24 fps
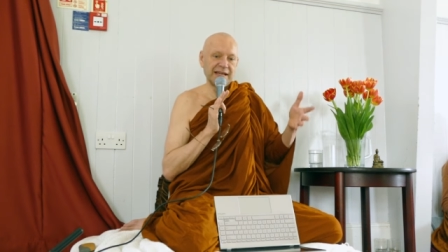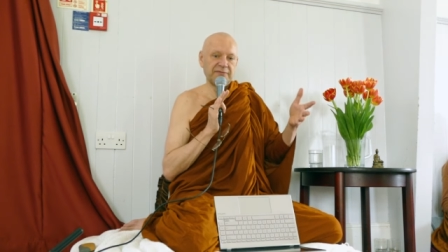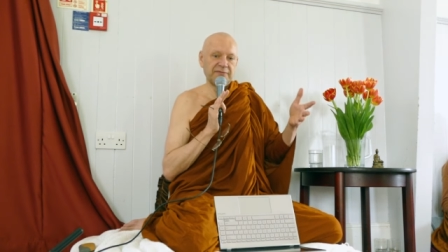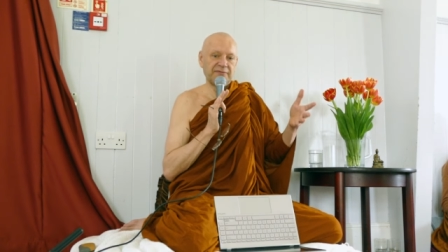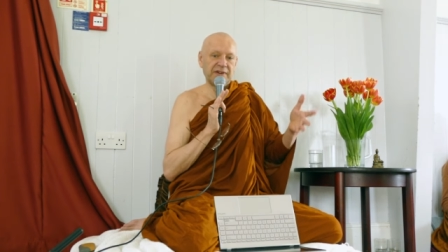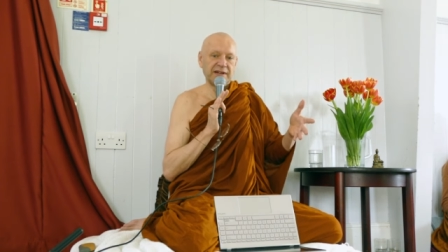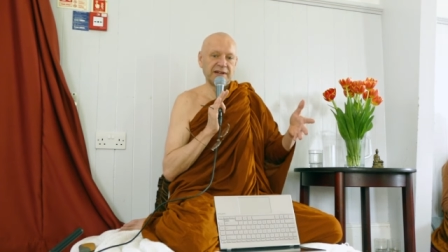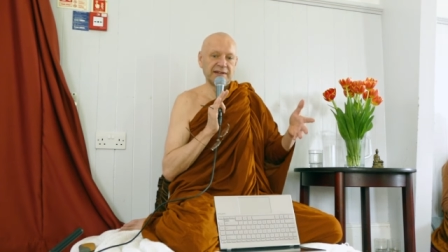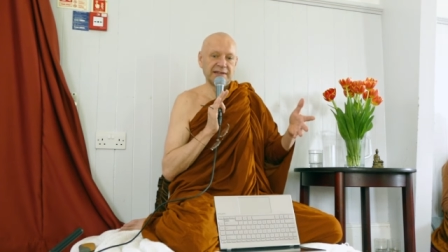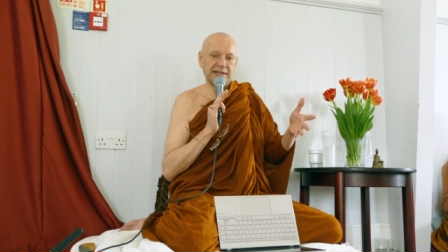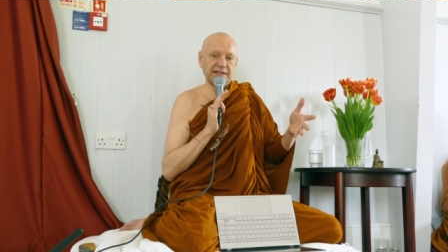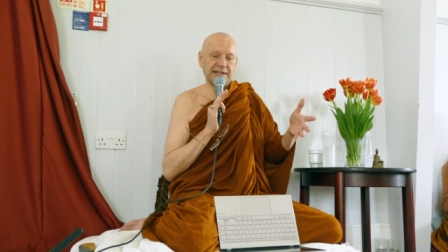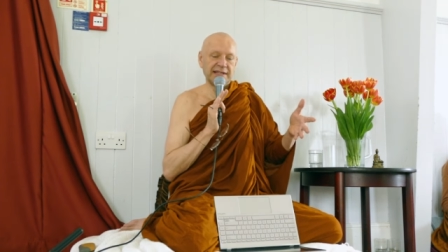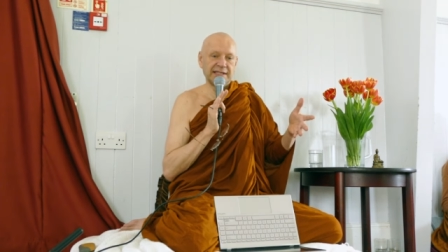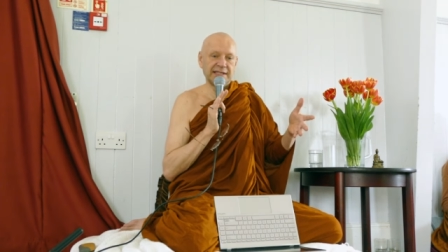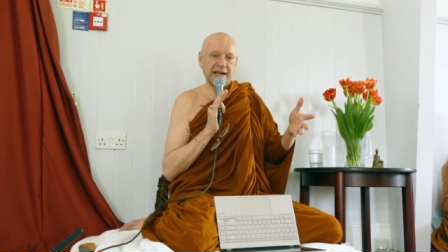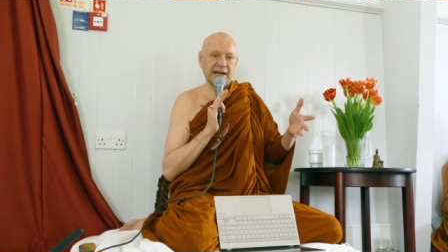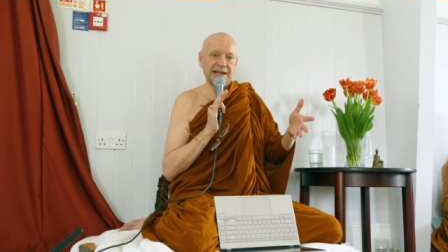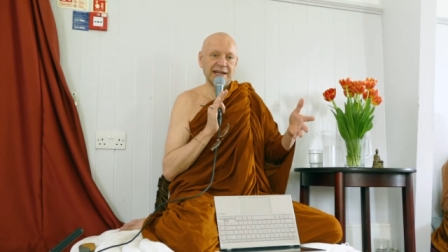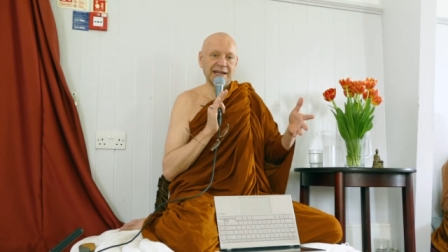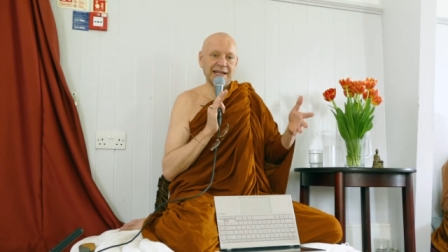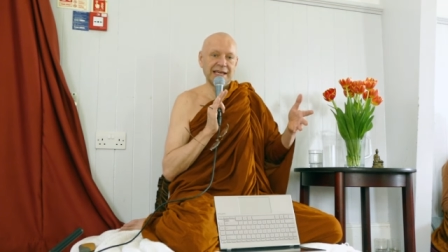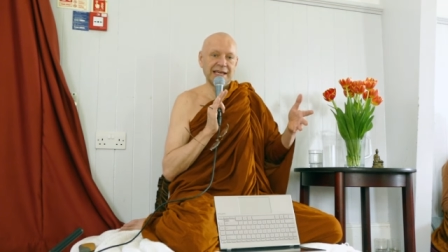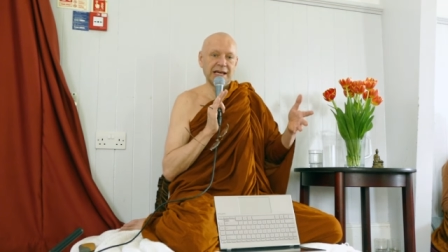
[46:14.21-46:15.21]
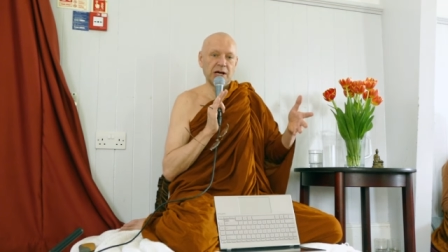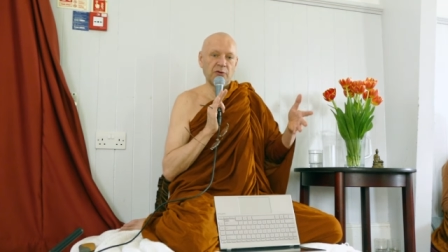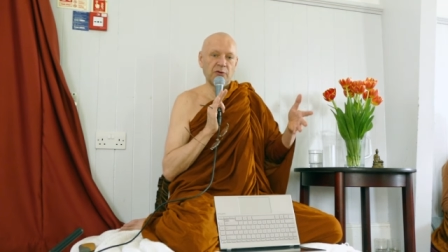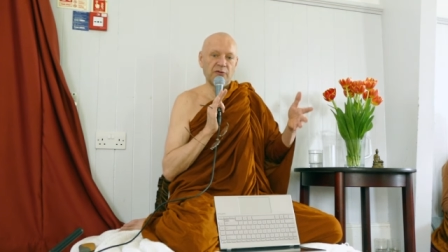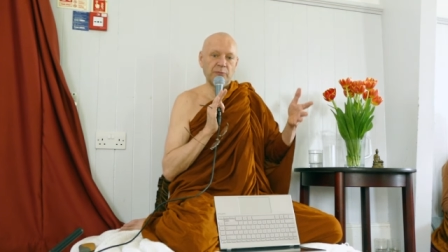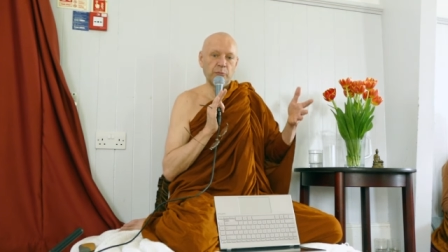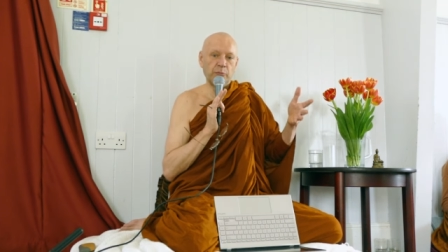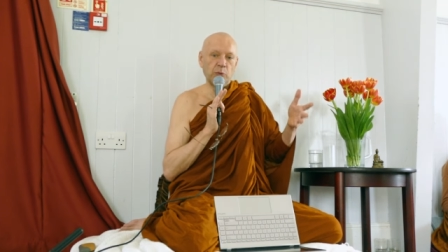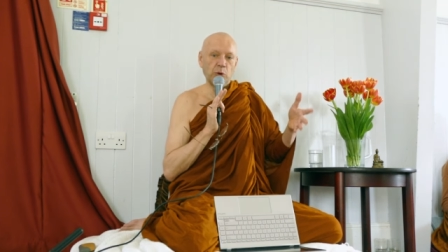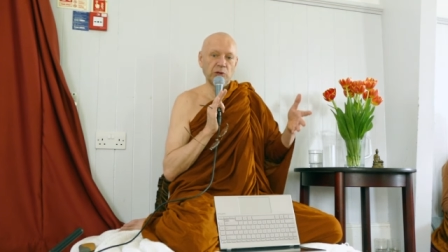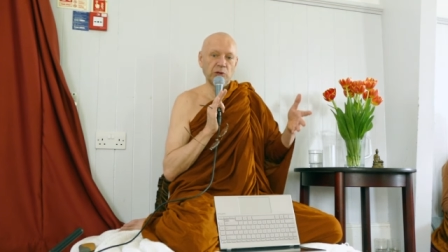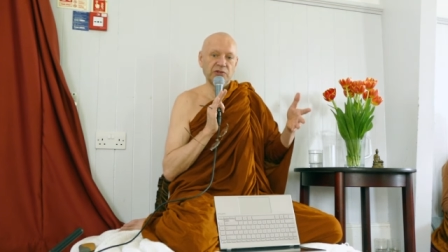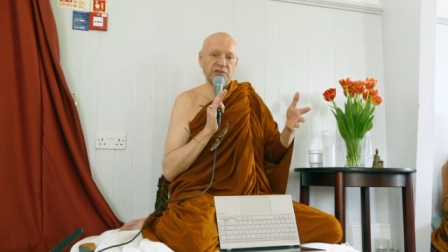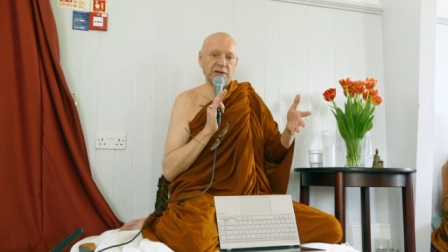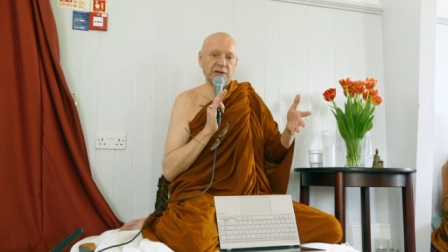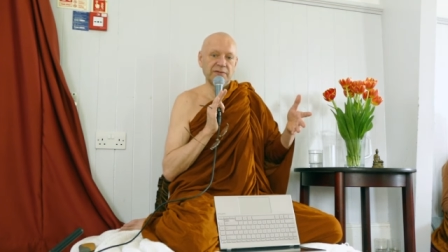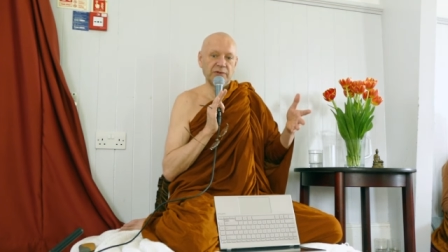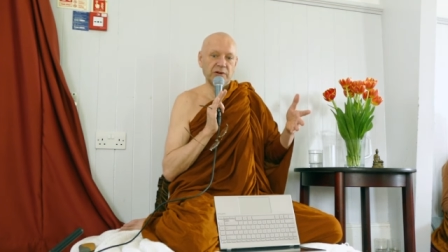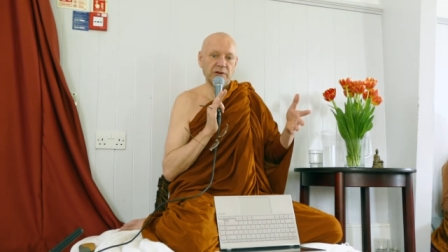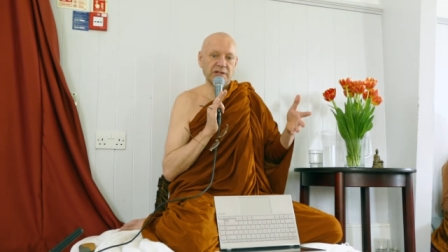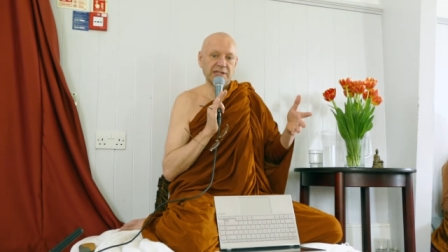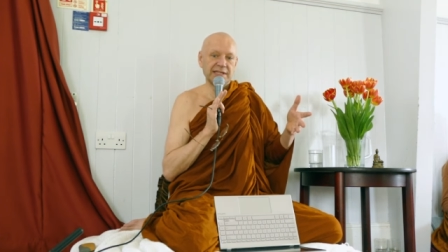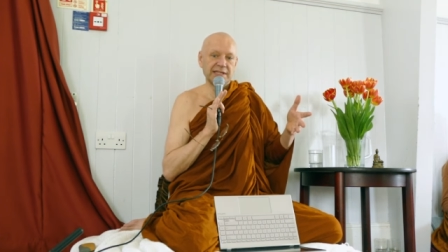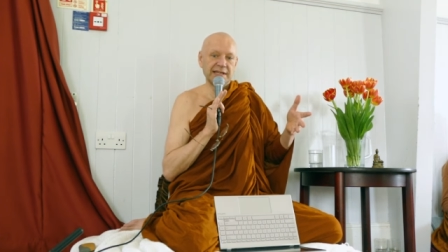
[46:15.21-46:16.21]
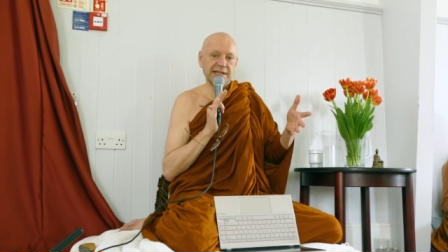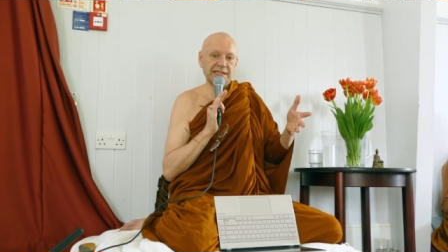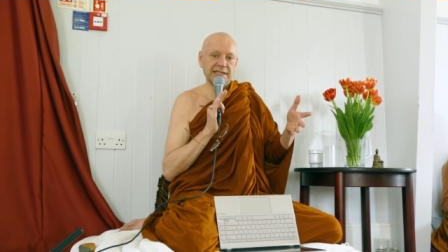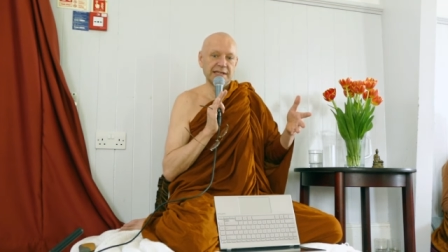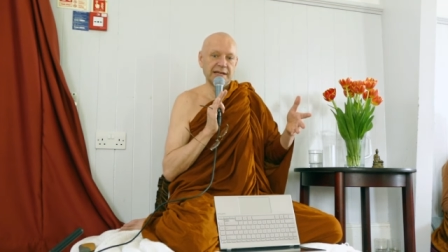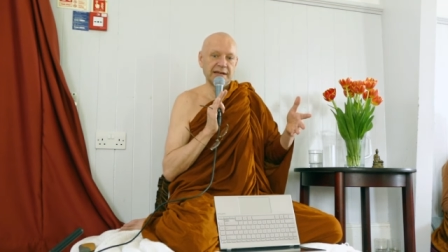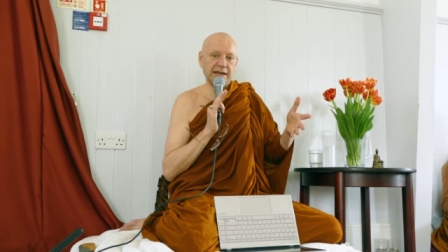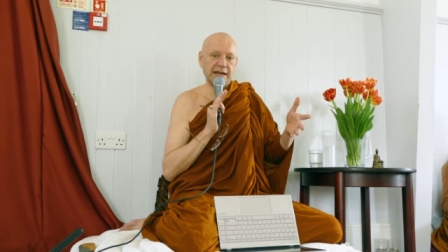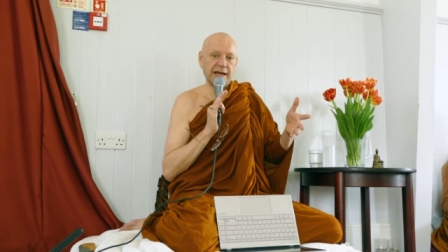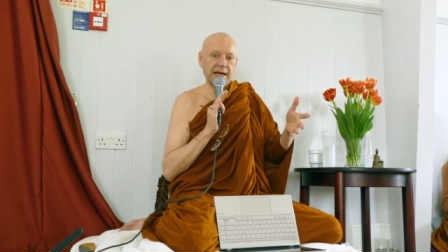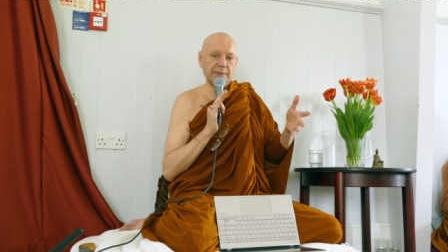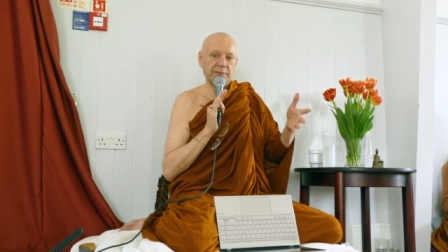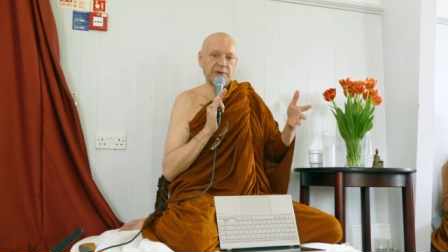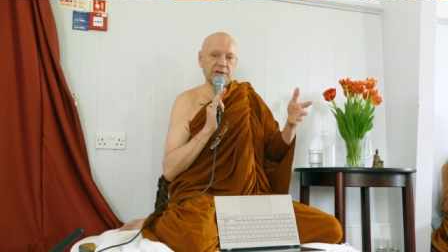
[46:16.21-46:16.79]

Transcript: invented this idea of multiverses, uh,